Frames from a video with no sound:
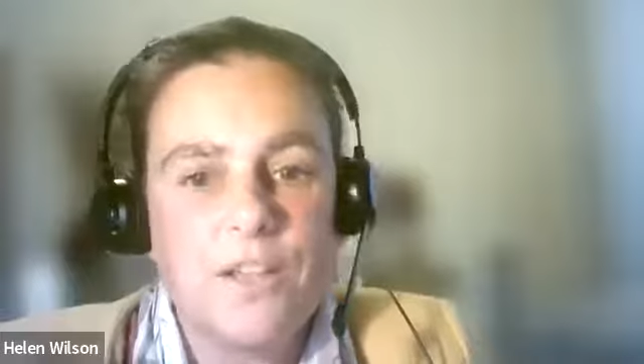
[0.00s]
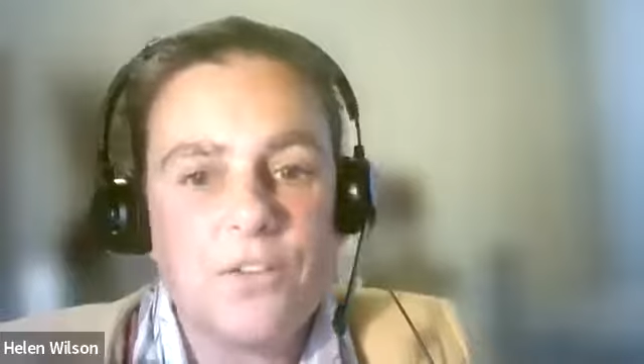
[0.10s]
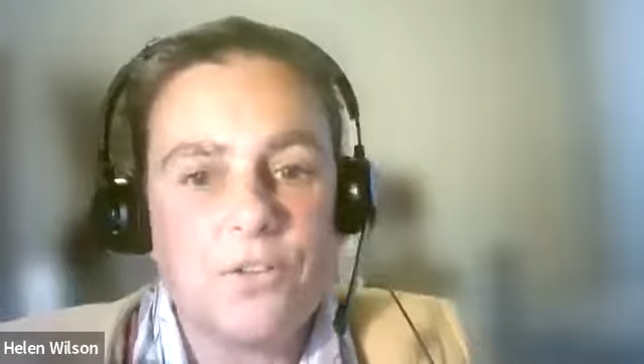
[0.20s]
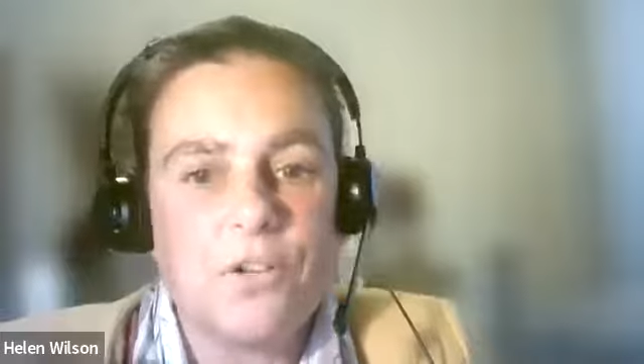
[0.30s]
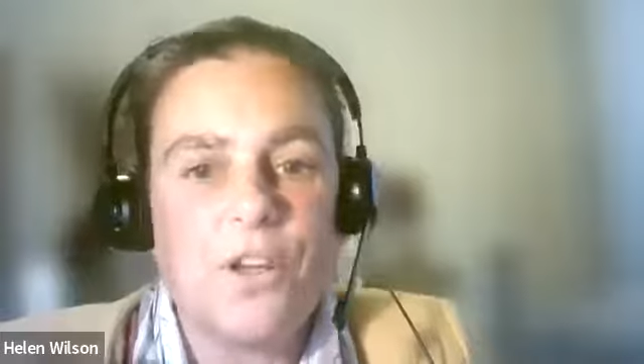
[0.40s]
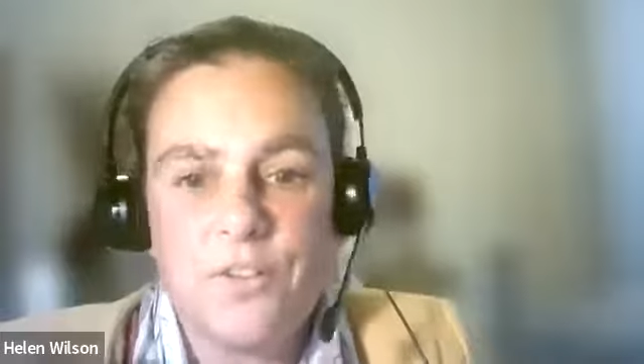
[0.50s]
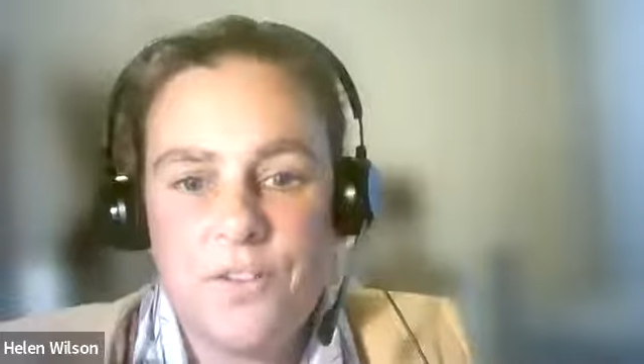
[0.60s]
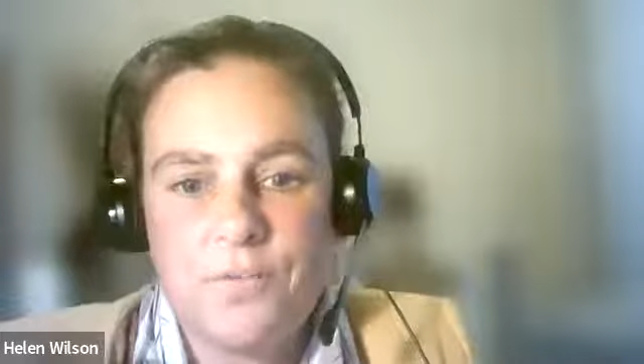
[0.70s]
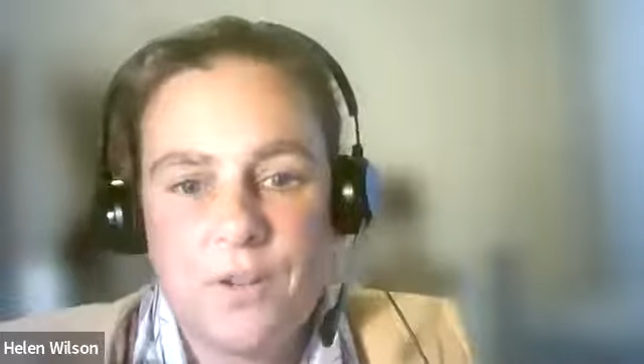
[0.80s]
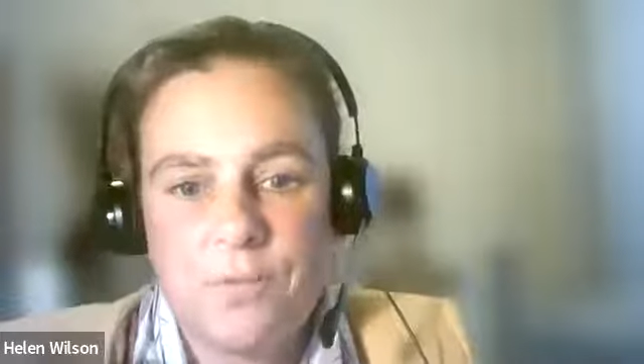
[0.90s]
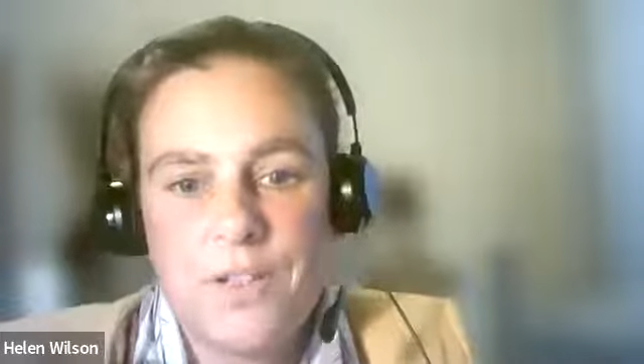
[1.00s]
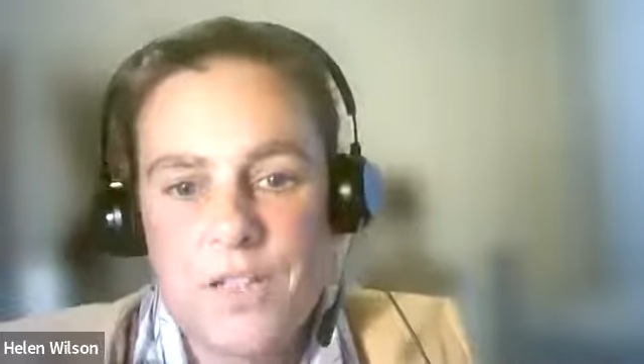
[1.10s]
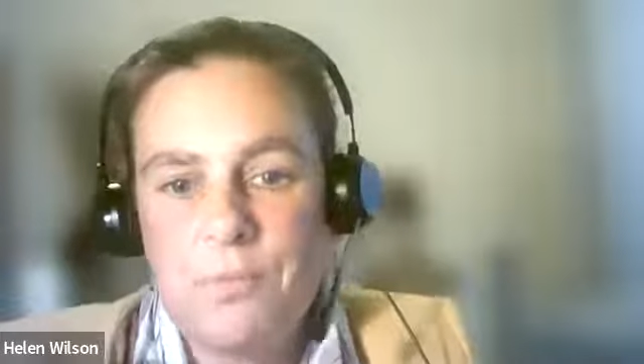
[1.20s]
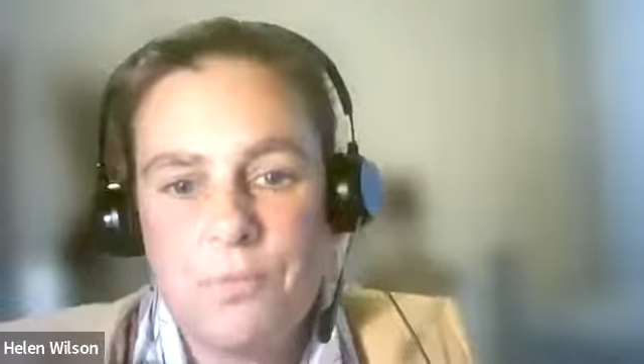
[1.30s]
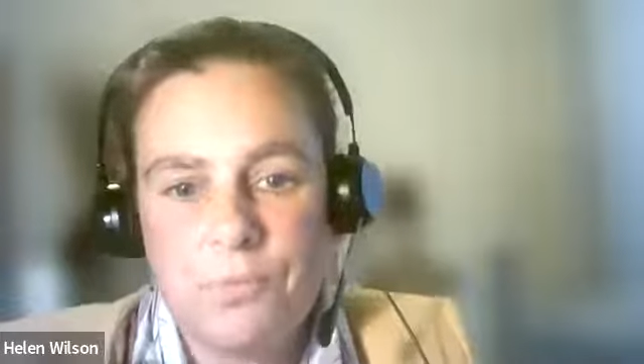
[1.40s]
your learn and development
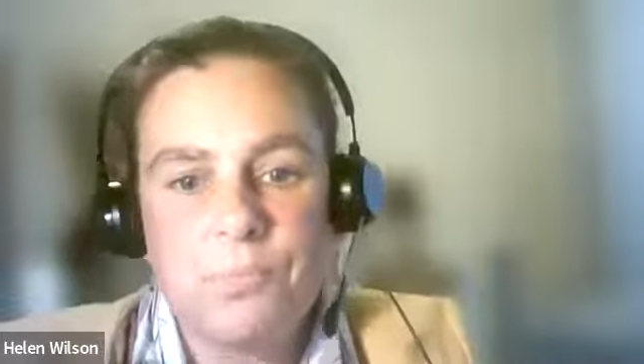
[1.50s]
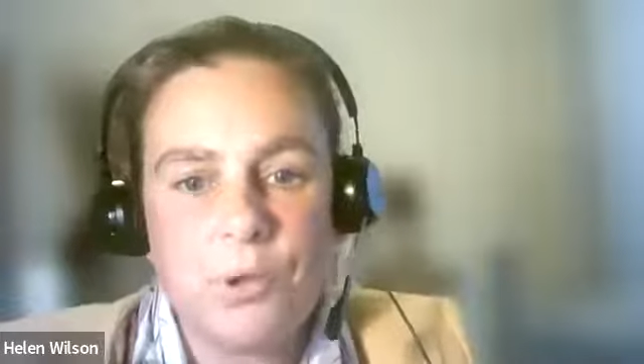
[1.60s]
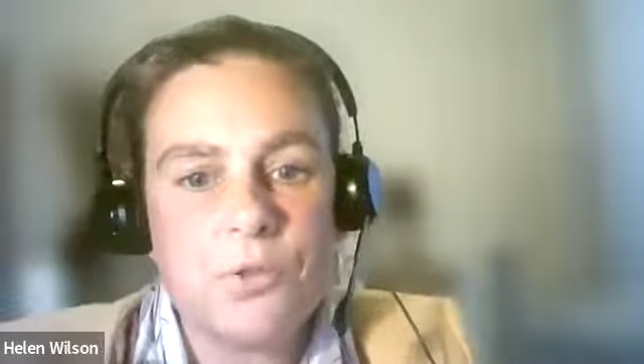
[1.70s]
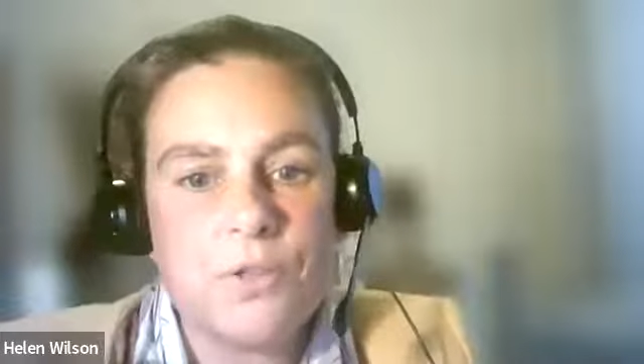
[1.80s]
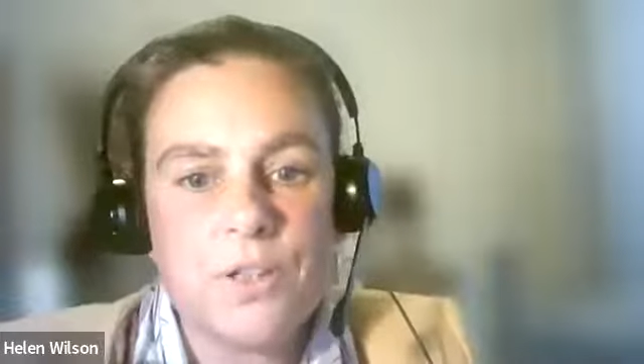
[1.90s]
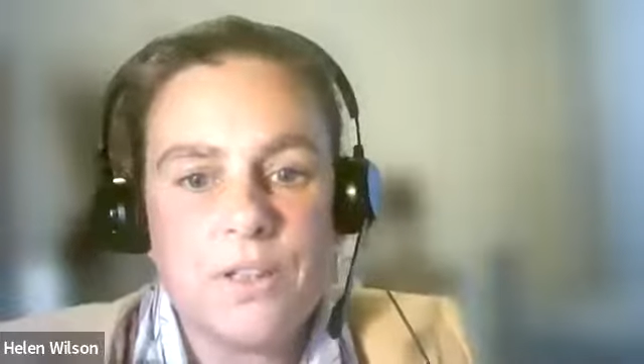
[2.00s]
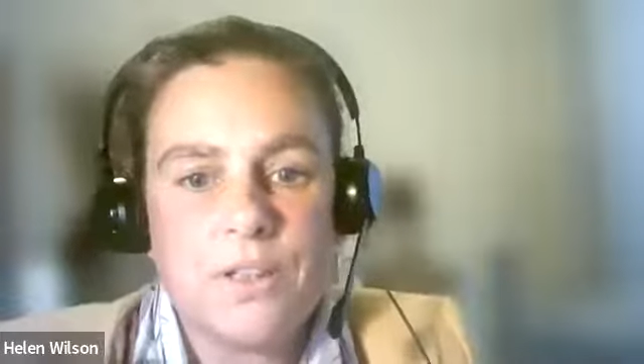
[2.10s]
team on board.